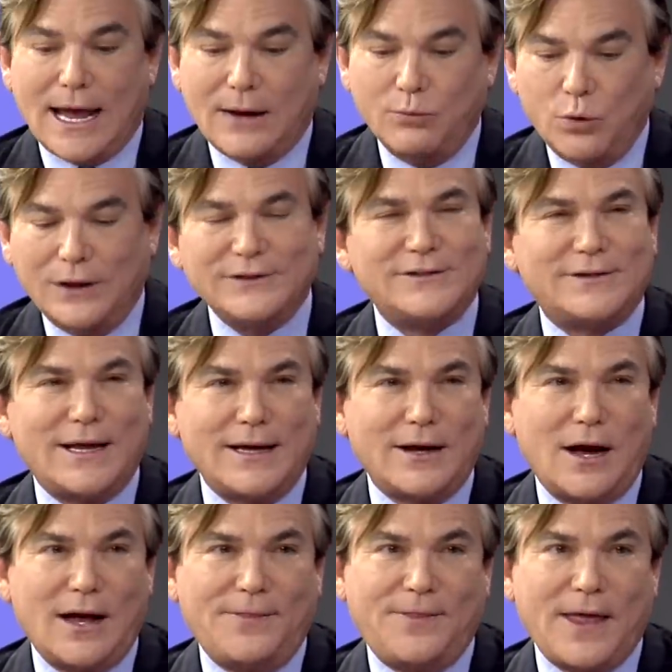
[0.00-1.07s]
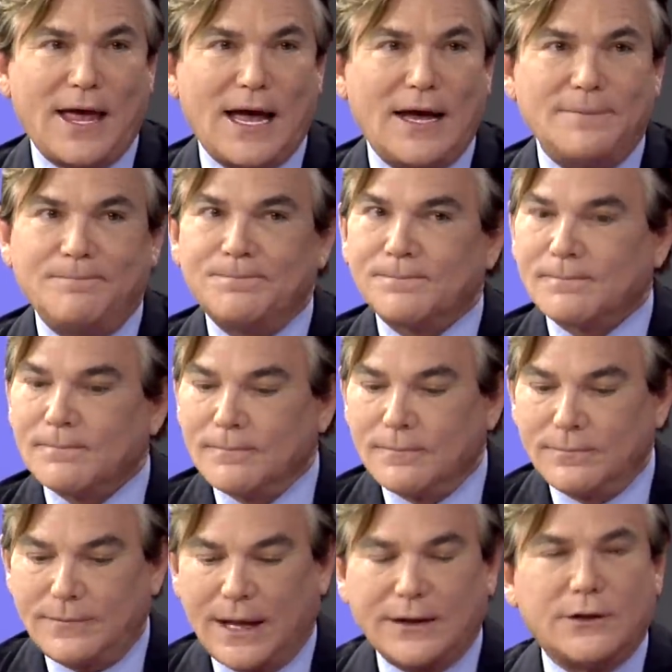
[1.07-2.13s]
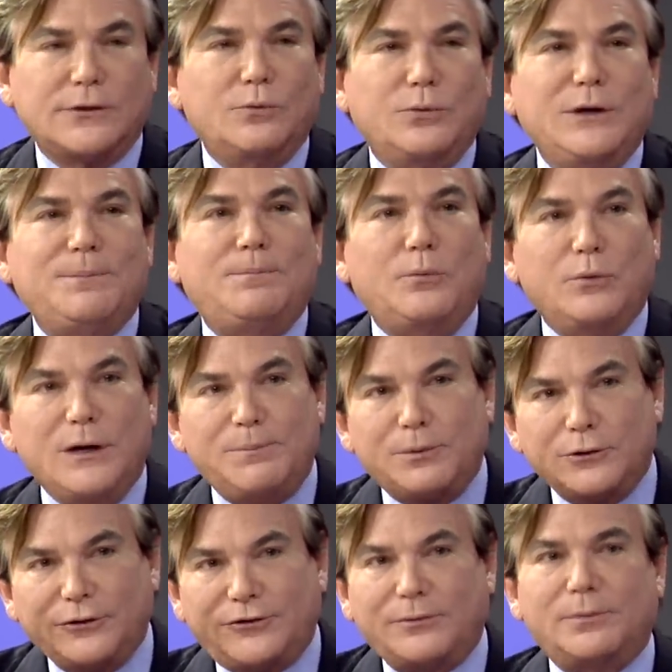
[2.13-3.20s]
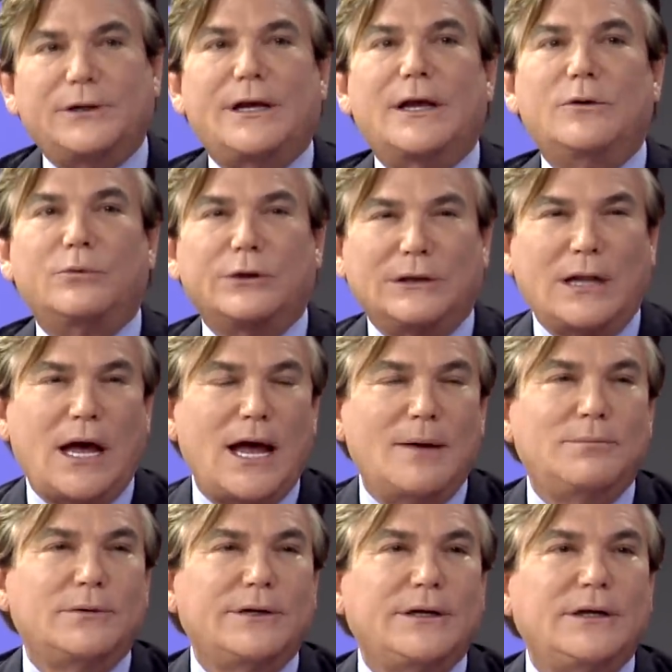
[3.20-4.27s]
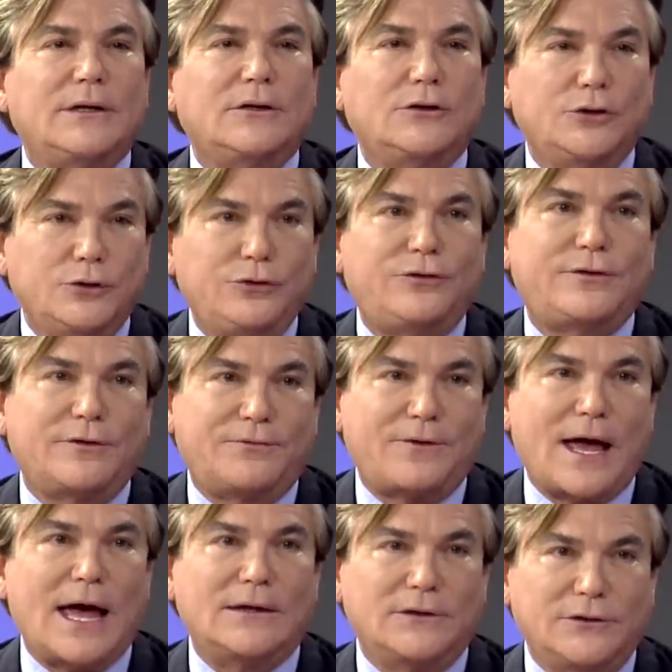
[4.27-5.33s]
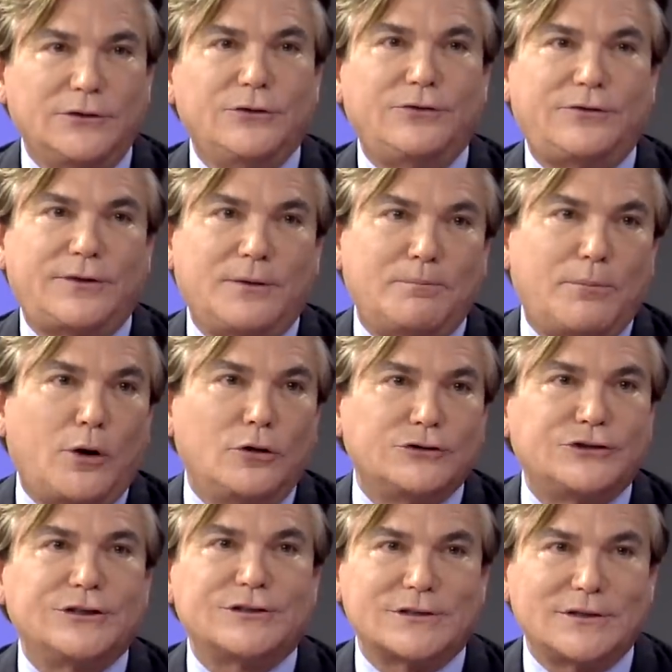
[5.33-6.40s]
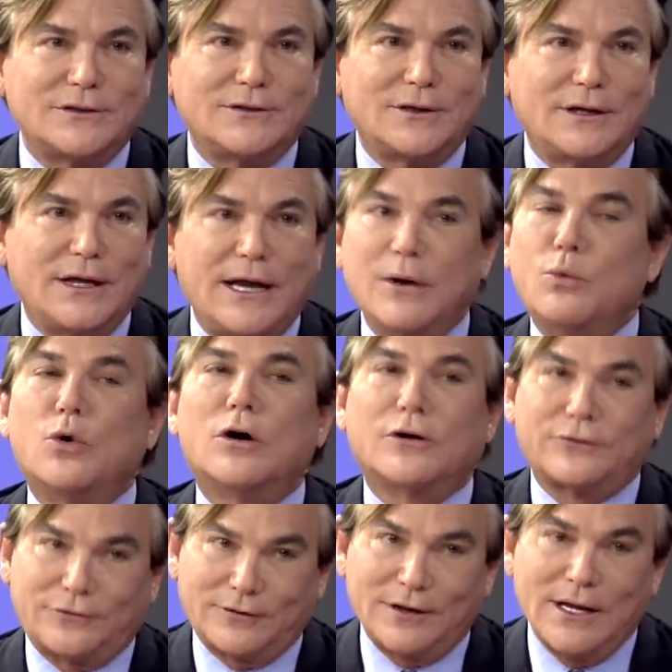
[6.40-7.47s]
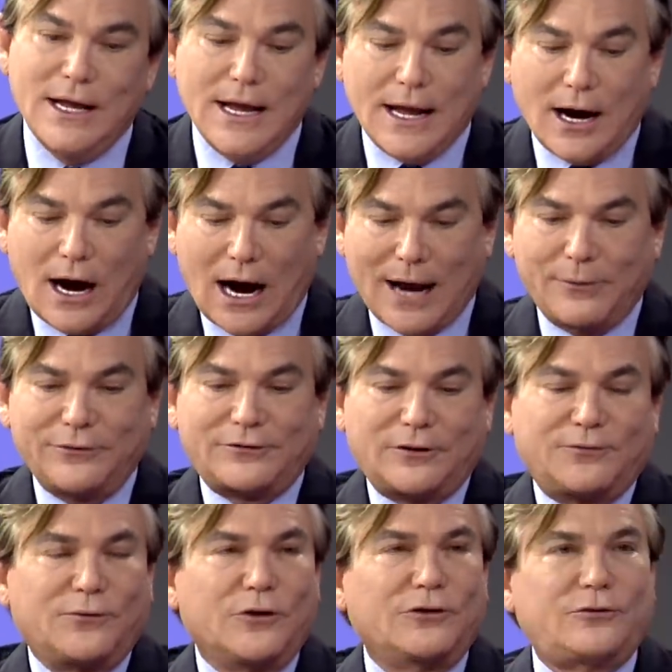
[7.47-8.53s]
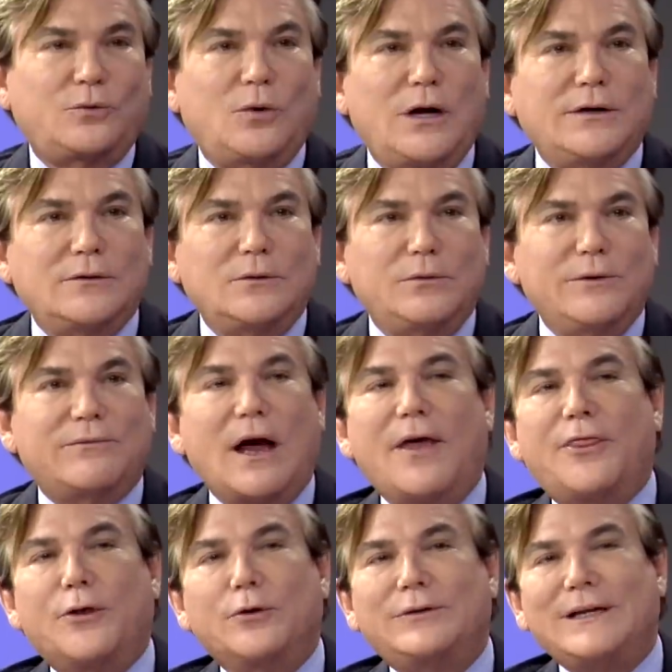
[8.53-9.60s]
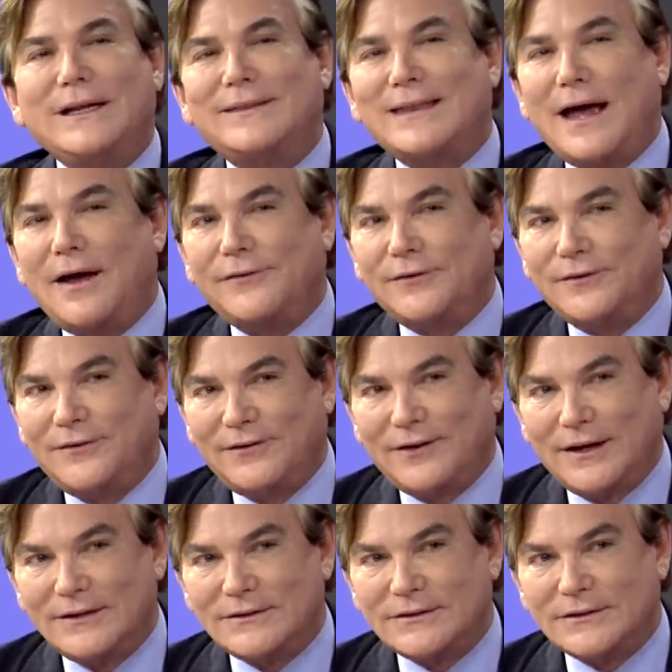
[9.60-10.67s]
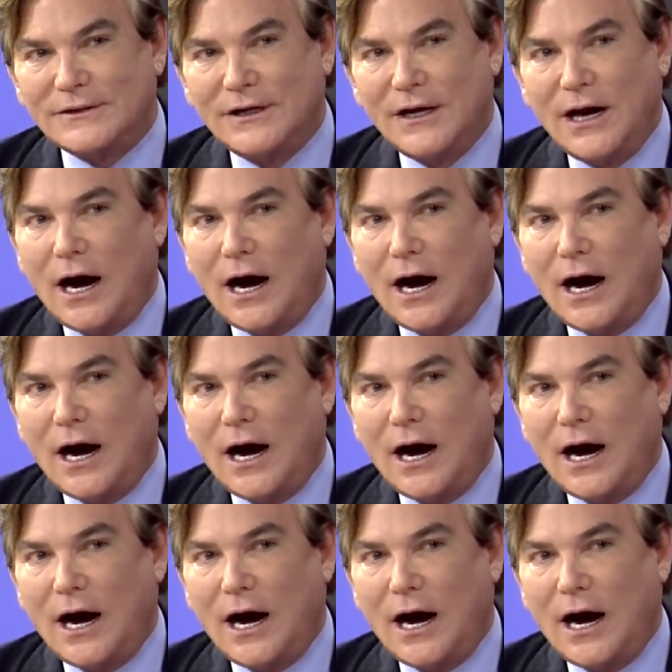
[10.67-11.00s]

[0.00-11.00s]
And once they got that, they could re- reproducibly and reliably lose the fat and lose the bulges. It works. I was the first one. We've got 13,000 since.